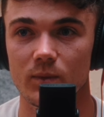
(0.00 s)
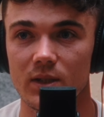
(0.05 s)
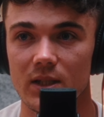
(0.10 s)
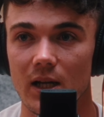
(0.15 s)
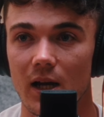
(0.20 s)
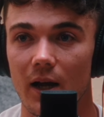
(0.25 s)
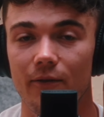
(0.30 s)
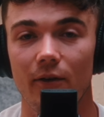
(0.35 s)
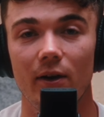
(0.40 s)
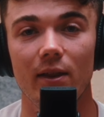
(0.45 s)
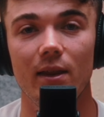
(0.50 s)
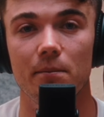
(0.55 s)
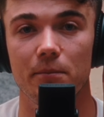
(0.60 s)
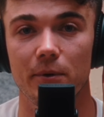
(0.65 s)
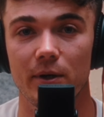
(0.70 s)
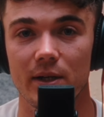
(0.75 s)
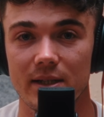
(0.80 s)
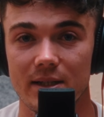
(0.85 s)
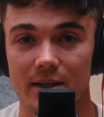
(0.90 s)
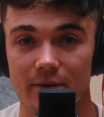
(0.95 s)
I find that
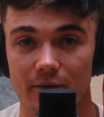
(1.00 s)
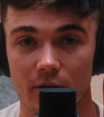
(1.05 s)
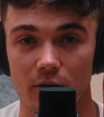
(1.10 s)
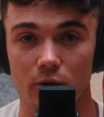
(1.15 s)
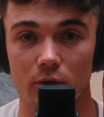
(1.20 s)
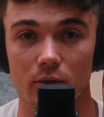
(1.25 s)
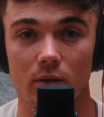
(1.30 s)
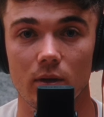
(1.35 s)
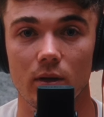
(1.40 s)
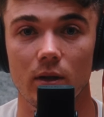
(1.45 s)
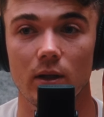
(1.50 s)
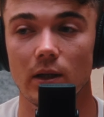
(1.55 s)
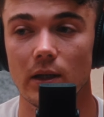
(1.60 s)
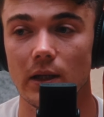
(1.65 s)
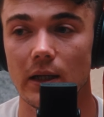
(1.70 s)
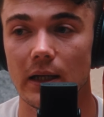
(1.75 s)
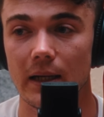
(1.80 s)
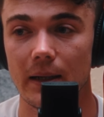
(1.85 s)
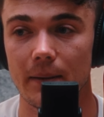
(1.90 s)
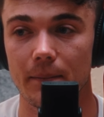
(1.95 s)
pretty difficult
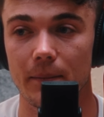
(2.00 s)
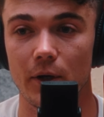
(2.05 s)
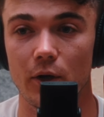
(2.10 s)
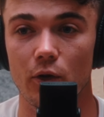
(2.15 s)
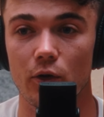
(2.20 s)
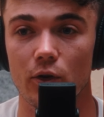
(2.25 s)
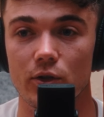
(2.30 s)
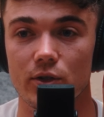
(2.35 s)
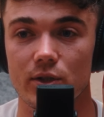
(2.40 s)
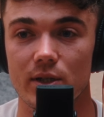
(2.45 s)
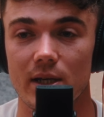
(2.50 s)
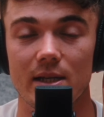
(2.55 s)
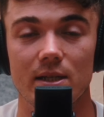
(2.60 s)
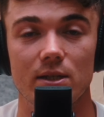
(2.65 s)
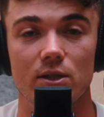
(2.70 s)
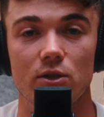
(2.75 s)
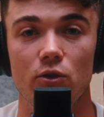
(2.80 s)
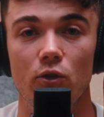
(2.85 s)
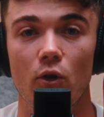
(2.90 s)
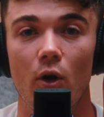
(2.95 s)
because it's
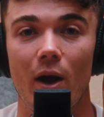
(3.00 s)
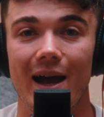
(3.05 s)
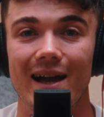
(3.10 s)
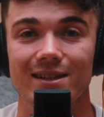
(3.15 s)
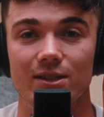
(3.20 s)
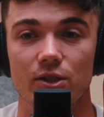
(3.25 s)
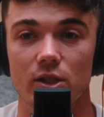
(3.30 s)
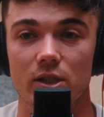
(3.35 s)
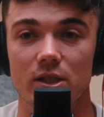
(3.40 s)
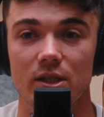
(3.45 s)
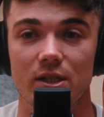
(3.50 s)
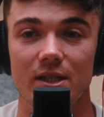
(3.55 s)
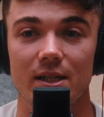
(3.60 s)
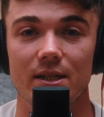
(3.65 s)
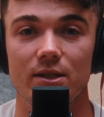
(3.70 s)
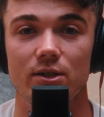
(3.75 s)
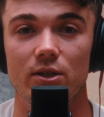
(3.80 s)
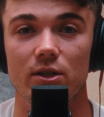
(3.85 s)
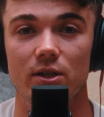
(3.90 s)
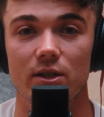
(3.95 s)
not as
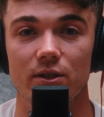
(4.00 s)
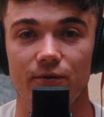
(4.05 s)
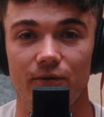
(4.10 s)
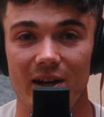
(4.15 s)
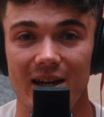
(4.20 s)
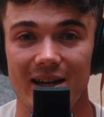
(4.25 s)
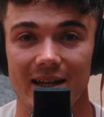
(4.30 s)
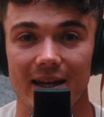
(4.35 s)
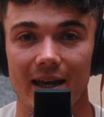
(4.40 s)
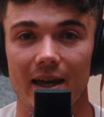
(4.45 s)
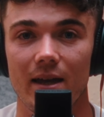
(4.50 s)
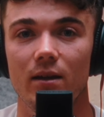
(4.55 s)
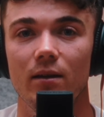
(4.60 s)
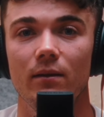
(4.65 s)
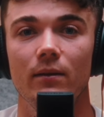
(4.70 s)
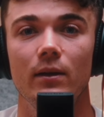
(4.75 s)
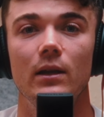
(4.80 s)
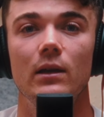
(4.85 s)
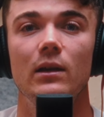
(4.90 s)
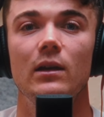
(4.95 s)
consistent as fading it.
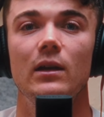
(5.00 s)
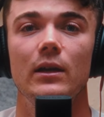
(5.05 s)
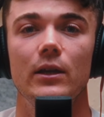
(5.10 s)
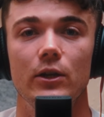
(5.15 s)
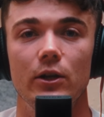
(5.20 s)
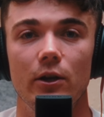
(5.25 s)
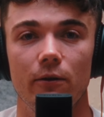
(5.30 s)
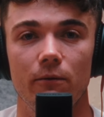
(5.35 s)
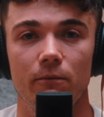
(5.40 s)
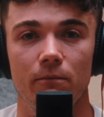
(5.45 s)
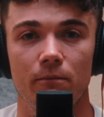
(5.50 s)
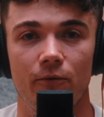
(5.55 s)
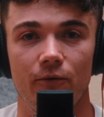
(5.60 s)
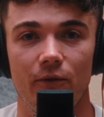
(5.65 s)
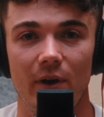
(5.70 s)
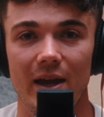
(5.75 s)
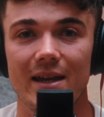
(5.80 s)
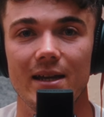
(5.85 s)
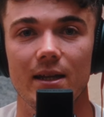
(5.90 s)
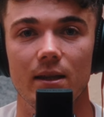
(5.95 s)
You know,
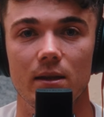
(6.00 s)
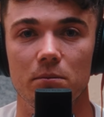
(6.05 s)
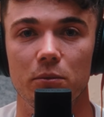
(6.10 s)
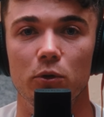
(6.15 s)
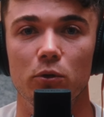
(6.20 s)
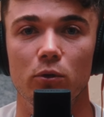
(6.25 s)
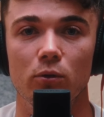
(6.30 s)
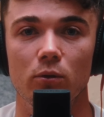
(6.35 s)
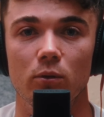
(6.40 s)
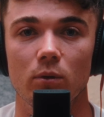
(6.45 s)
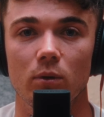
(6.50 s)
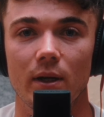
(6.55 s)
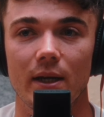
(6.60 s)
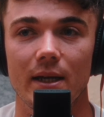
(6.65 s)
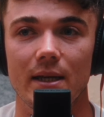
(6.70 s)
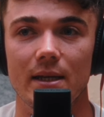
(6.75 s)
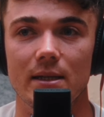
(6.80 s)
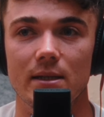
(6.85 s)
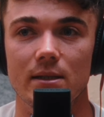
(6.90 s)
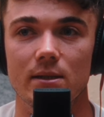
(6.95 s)
fading the ball
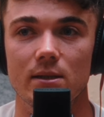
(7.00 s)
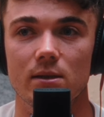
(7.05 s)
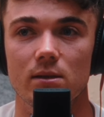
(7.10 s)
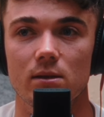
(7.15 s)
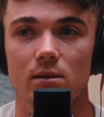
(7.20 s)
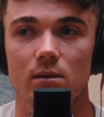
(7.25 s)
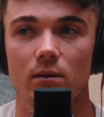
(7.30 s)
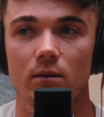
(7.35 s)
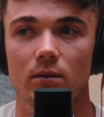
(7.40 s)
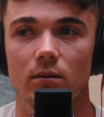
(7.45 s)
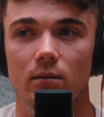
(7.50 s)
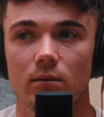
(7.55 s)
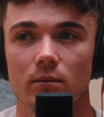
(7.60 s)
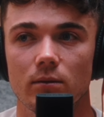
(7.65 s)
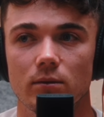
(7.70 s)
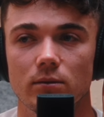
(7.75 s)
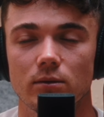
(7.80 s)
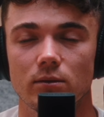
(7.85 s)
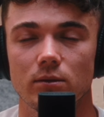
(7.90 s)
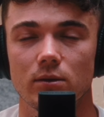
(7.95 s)
is
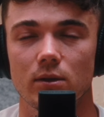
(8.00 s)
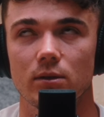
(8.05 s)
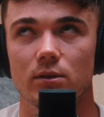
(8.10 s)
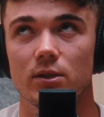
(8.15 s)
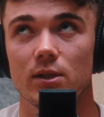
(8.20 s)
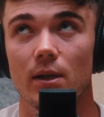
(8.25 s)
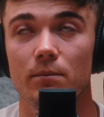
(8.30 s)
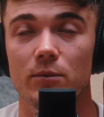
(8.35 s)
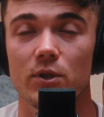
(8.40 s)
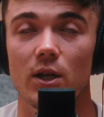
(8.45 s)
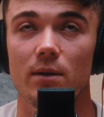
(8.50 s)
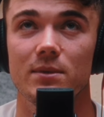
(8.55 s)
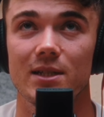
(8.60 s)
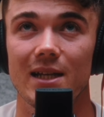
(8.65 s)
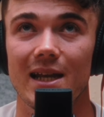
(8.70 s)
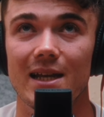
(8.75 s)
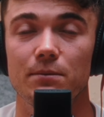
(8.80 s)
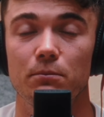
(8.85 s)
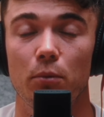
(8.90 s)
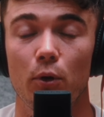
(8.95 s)
sometimes
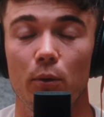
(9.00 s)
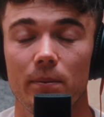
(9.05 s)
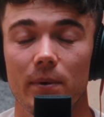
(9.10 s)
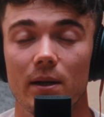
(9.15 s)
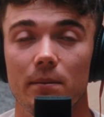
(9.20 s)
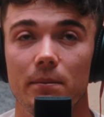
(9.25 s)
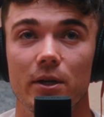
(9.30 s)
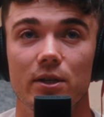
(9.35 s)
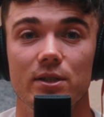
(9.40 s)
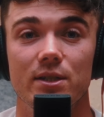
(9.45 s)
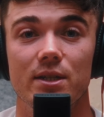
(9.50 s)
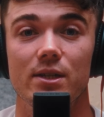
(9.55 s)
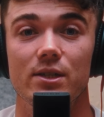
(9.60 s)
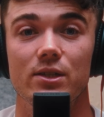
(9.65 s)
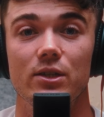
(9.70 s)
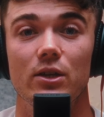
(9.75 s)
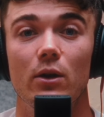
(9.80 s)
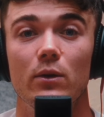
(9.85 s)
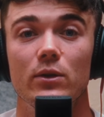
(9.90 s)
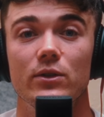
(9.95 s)
less popular because it doesn't
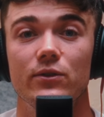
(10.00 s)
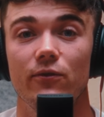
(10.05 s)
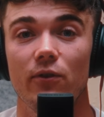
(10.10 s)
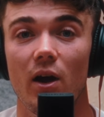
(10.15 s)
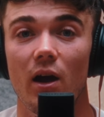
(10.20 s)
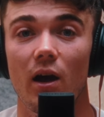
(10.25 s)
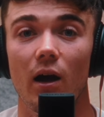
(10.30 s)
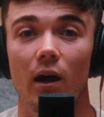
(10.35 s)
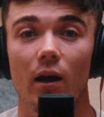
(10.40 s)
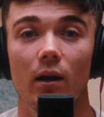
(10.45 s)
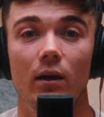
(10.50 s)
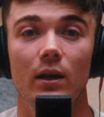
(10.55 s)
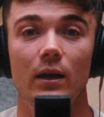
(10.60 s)
go as far.